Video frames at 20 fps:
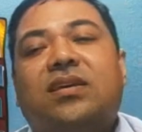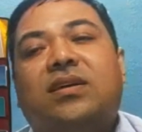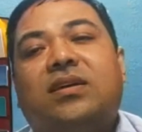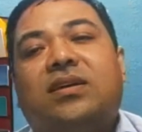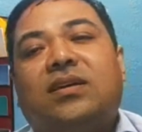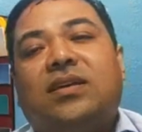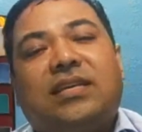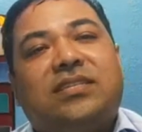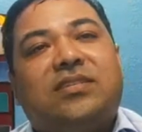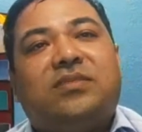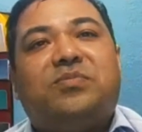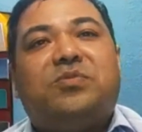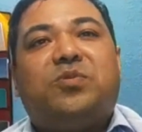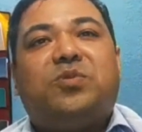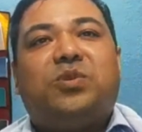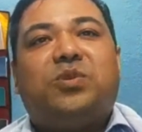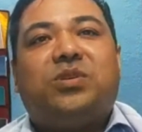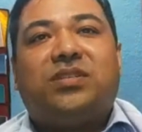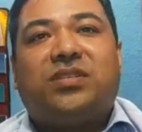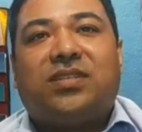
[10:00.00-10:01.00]
Yes, of
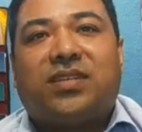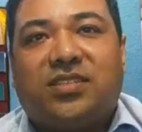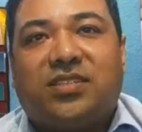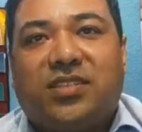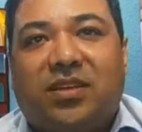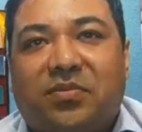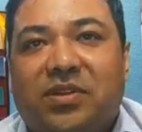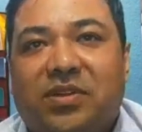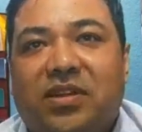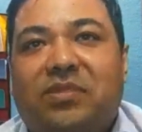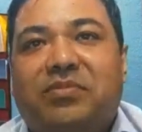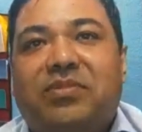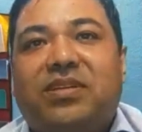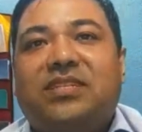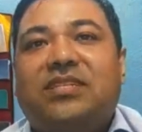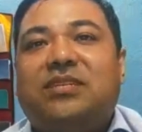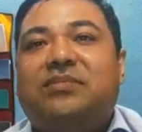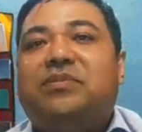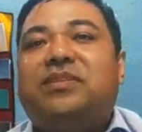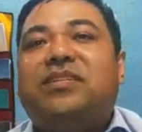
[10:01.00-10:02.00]
course, suffering of the
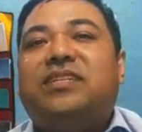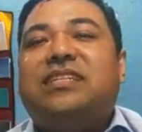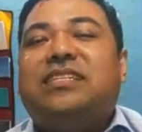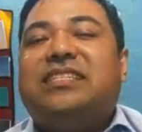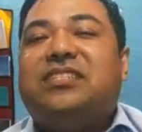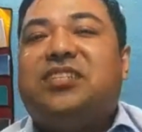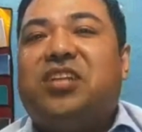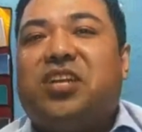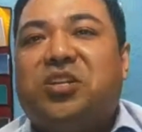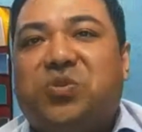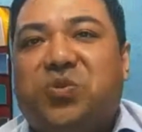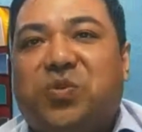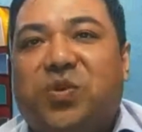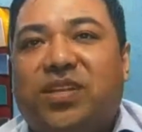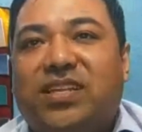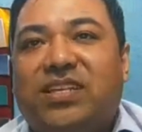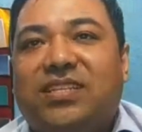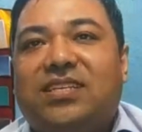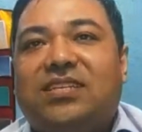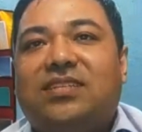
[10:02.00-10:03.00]
Tibetan is not
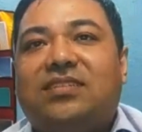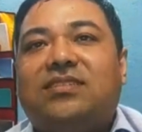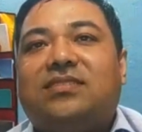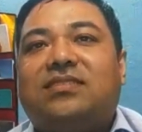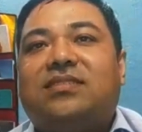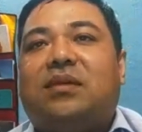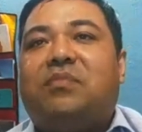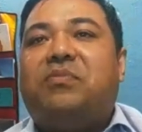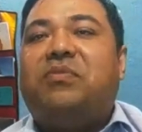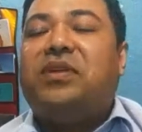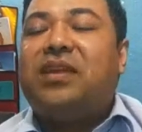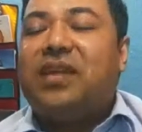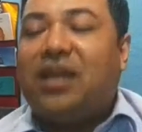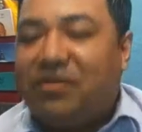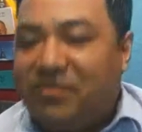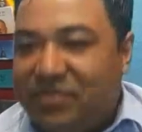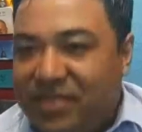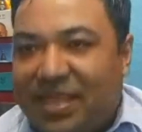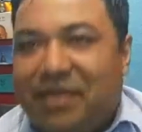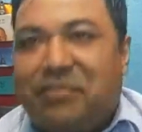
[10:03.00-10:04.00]
only the suffering
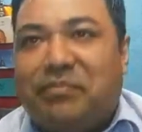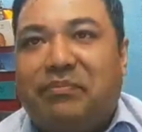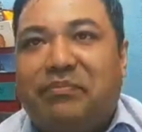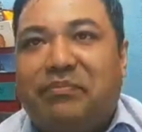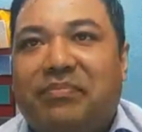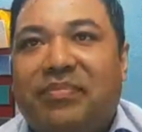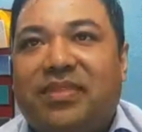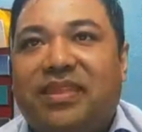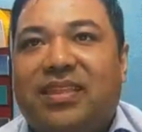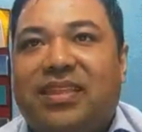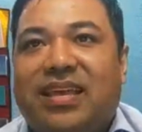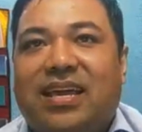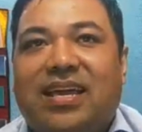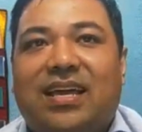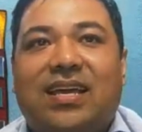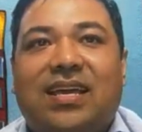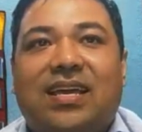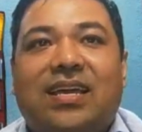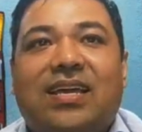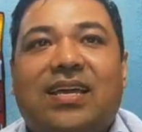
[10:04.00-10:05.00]
of them. Yeah,
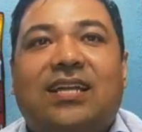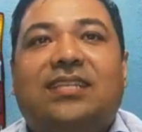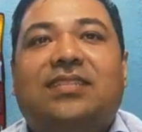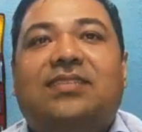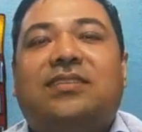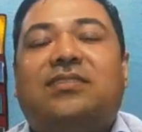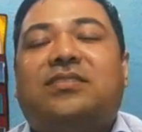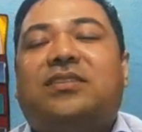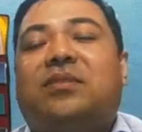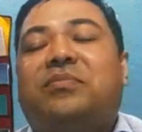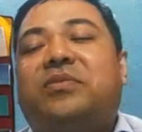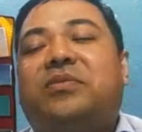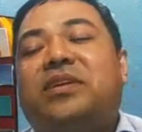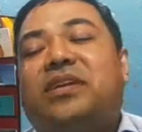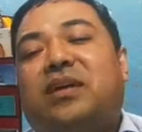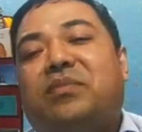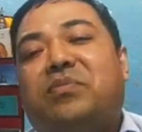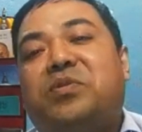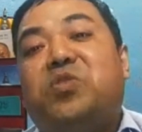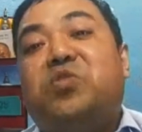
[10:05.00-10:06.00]
it is the
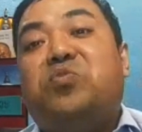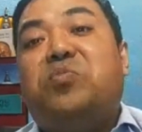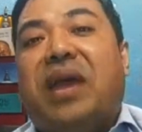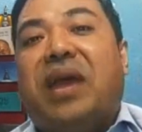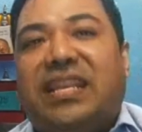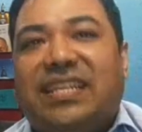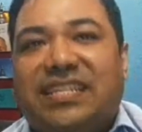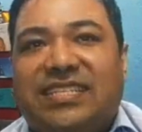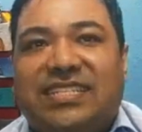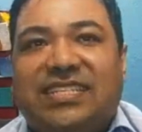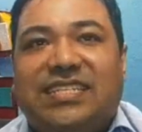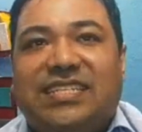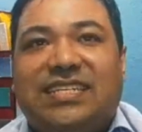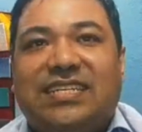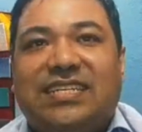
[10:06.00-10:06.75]
suffering of humanity.